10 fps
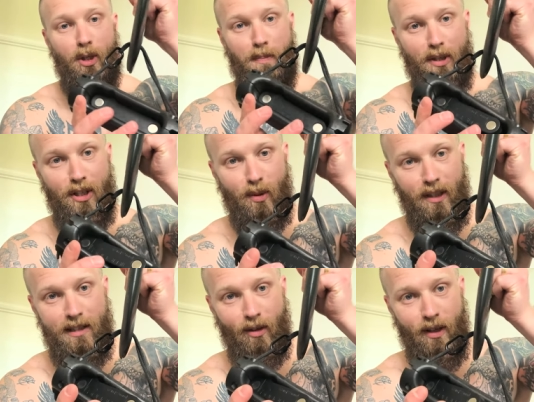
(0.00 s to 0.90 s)
especially with
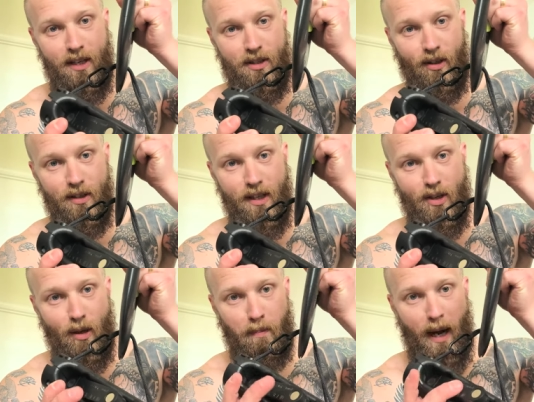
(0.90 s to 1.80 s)
these little inserts that you can